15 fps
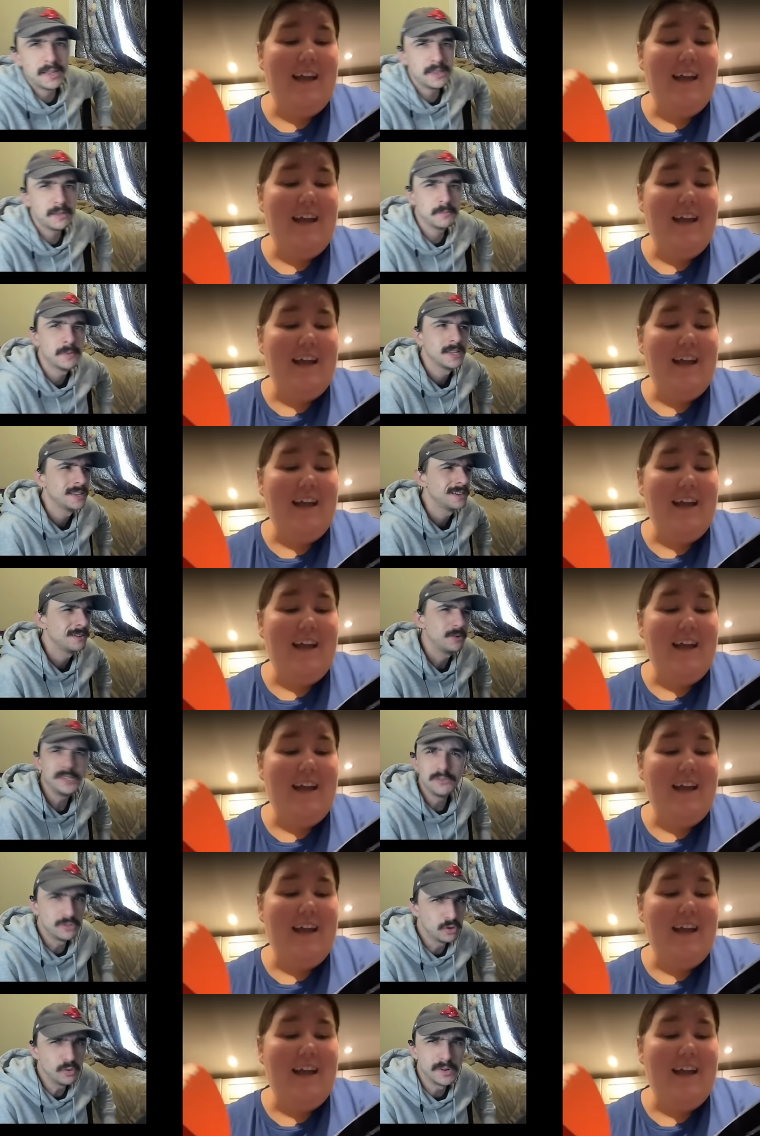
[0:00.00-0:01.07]
Speaker 1: them. What are you
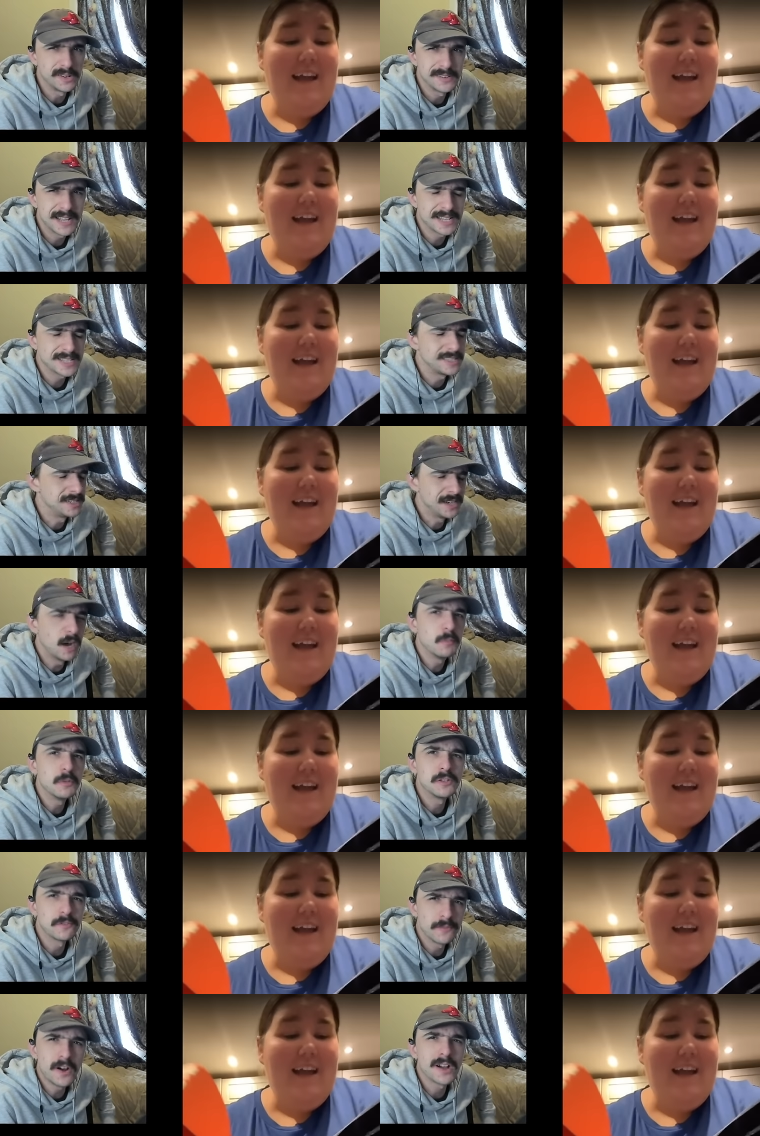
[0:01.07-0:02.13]
doing? That's dumb as
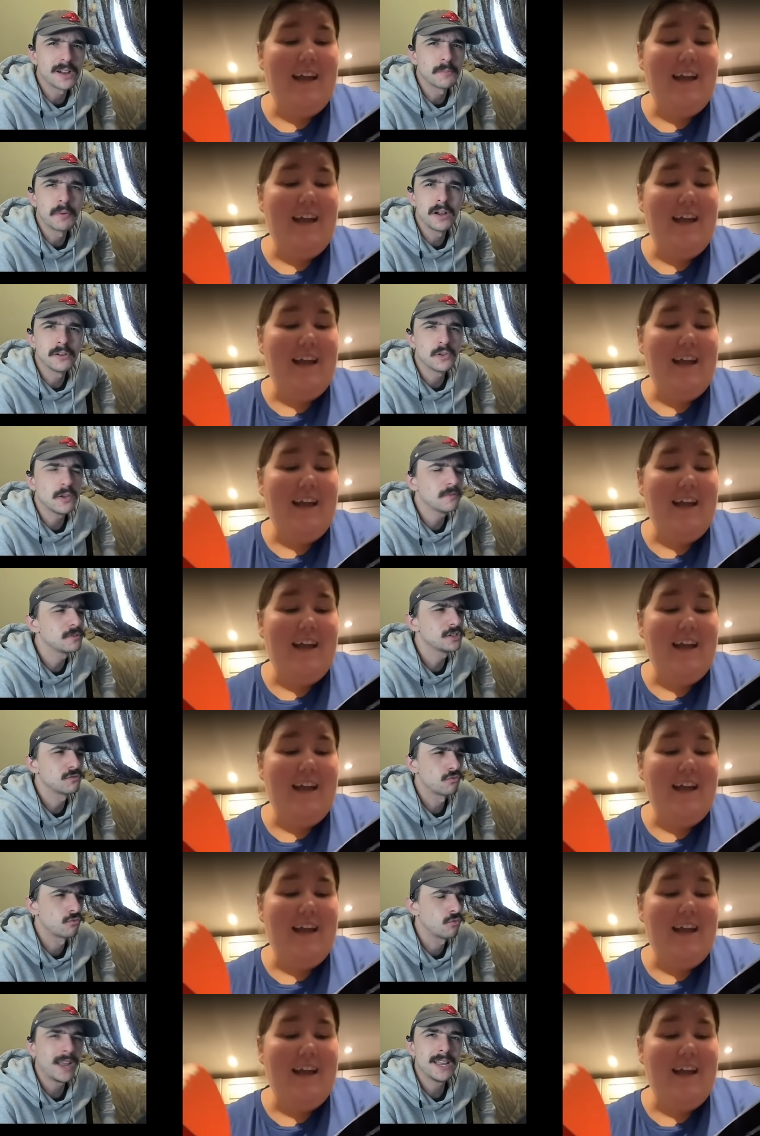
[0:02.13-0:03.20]
fuck, bro. You have just
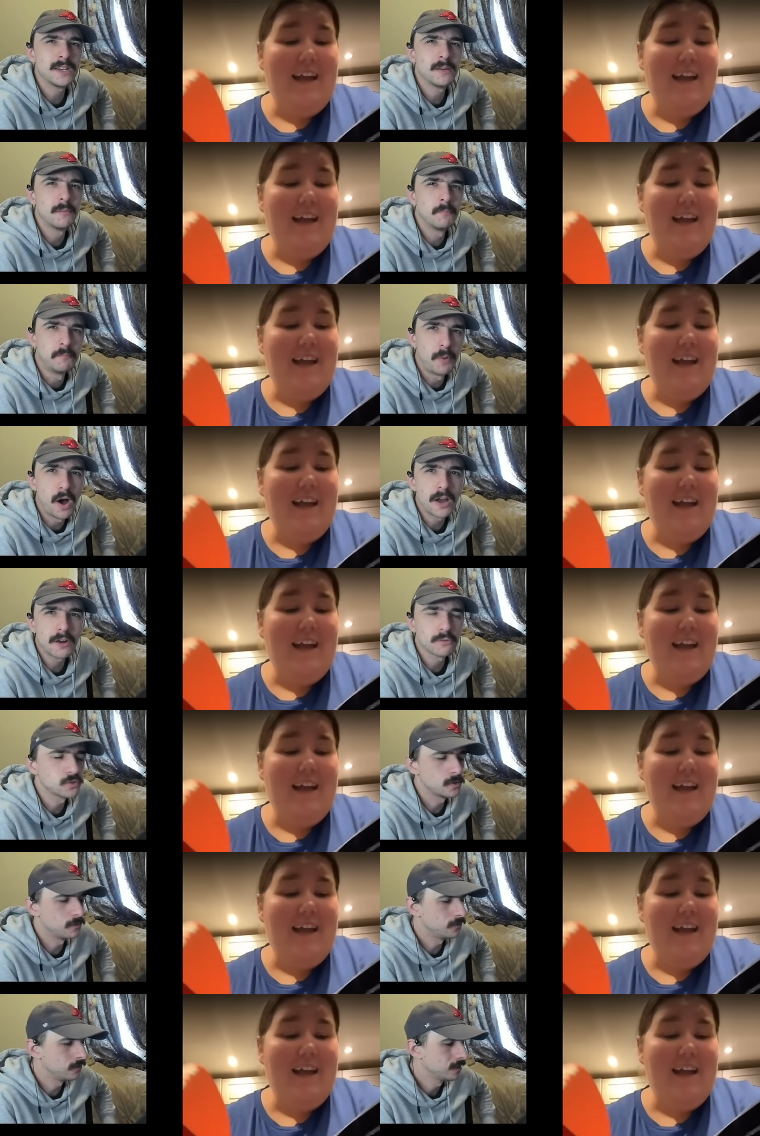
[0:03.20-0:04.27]
random bottles
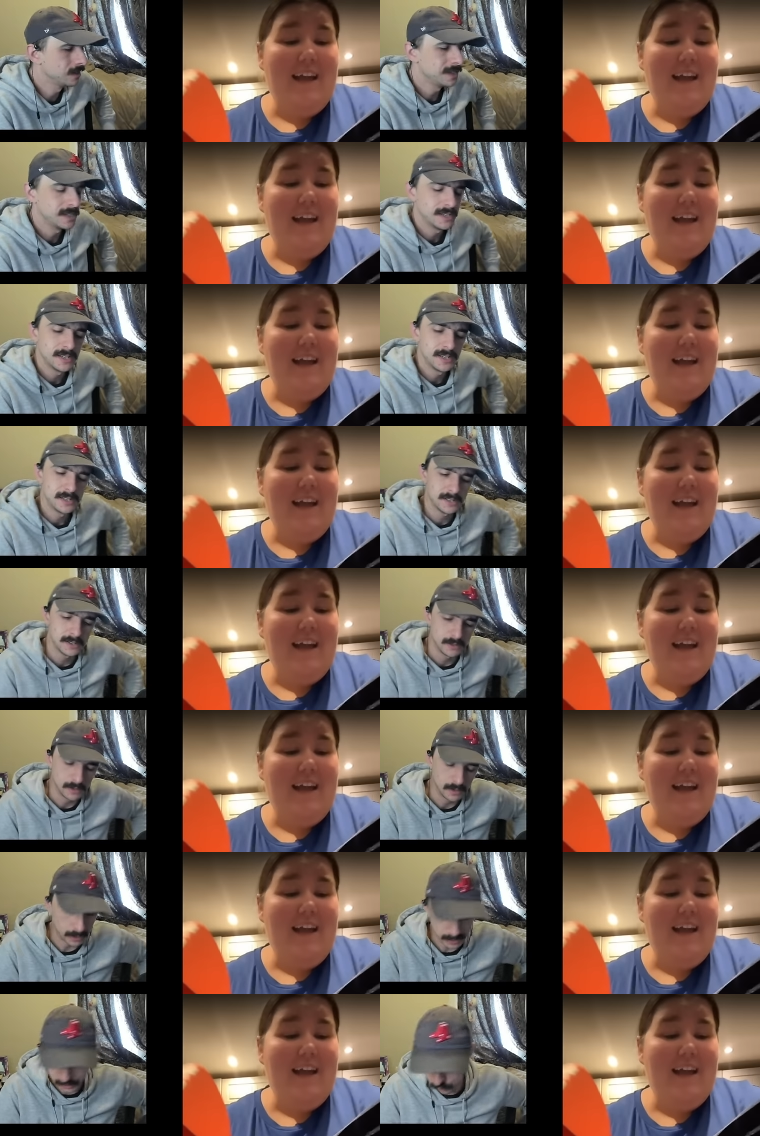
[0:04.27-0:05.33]
of.
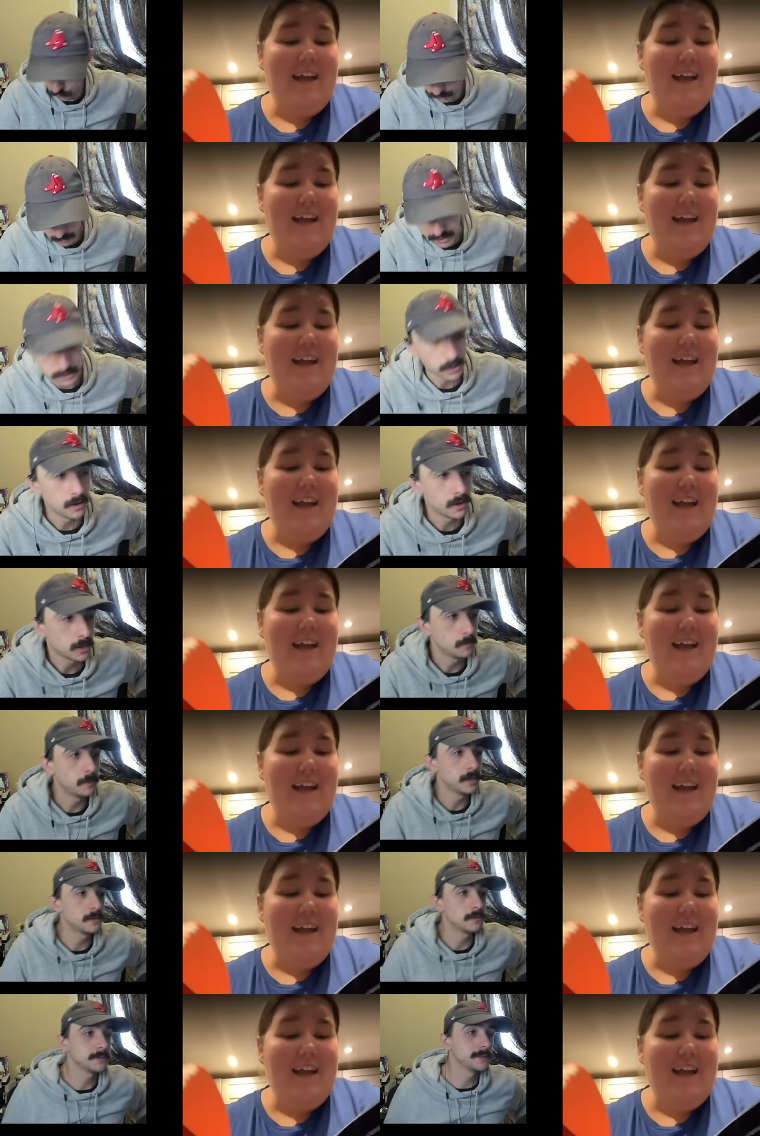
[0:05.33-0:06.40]
I guess what am I talking
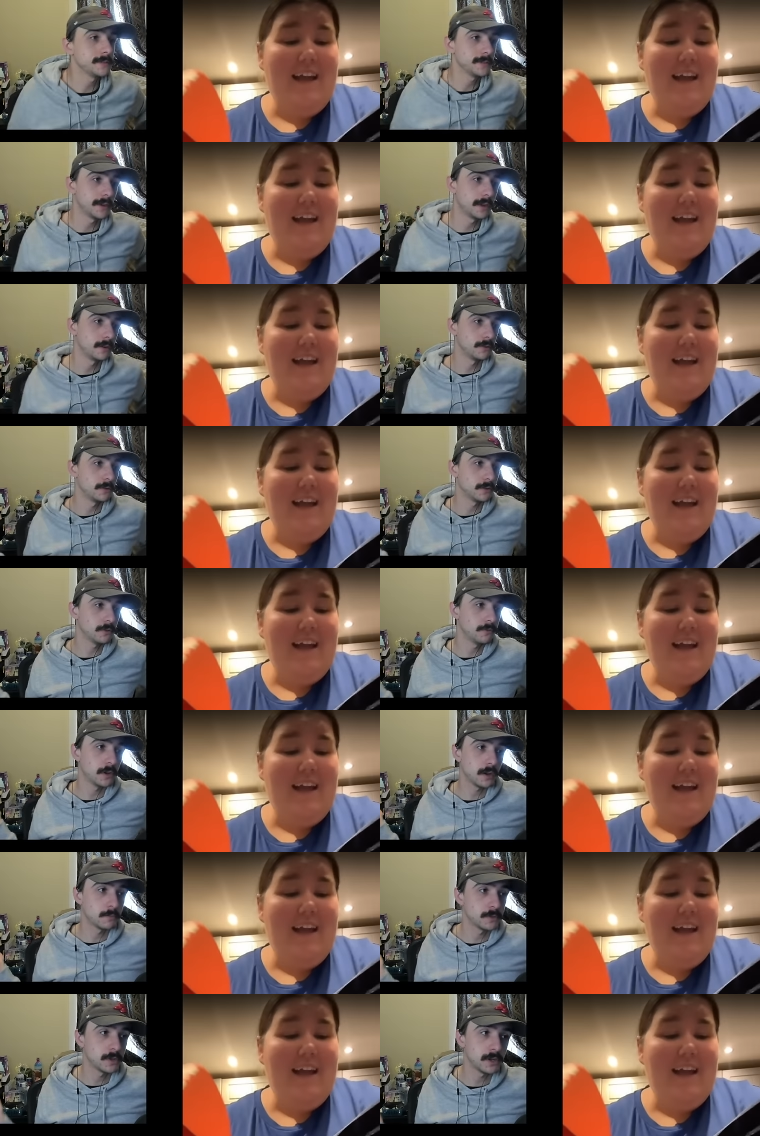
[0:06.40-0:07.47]
about? I don't know what the fuck
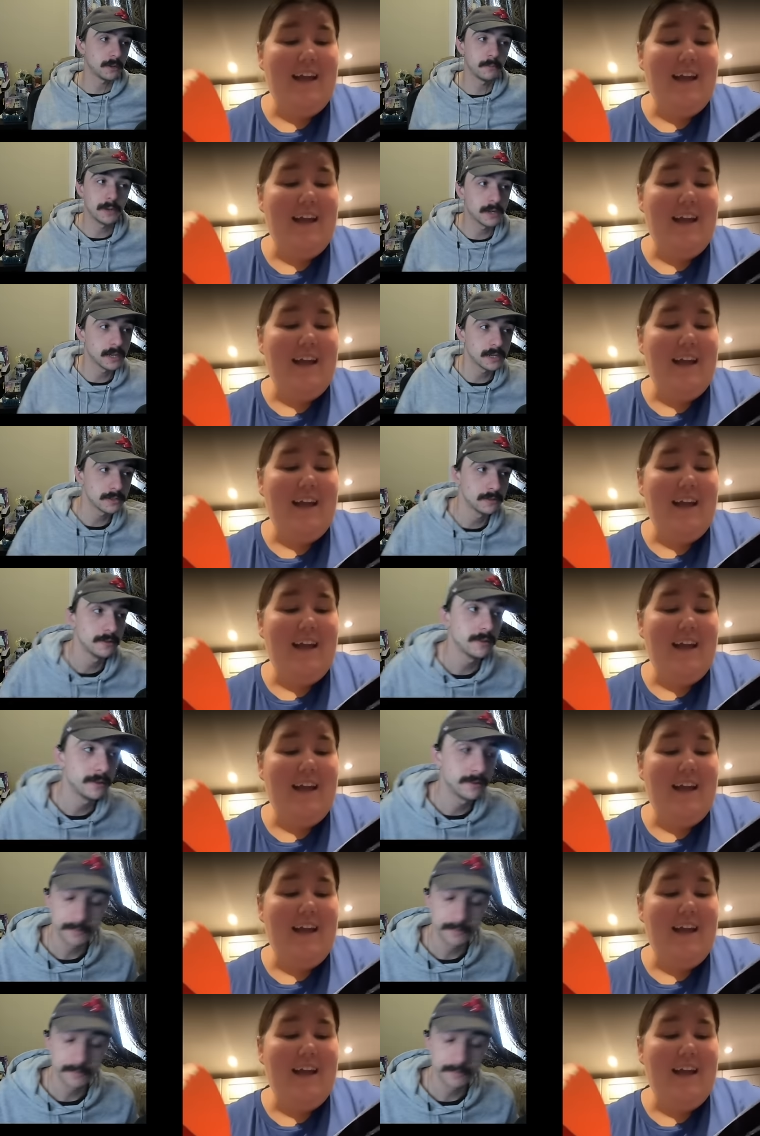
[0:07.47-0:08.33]
I'm talking about actually. Yeah.